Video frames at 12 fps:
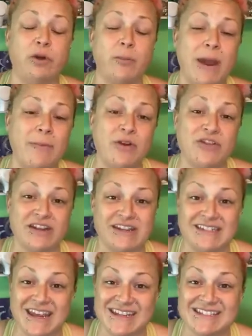Remember that
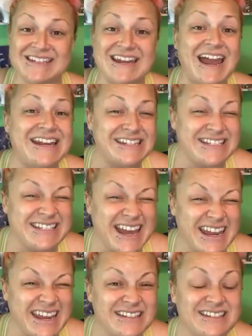it takes 90
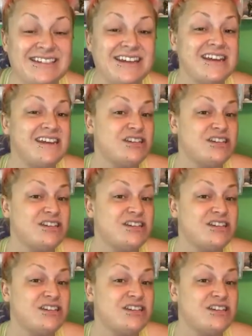seconds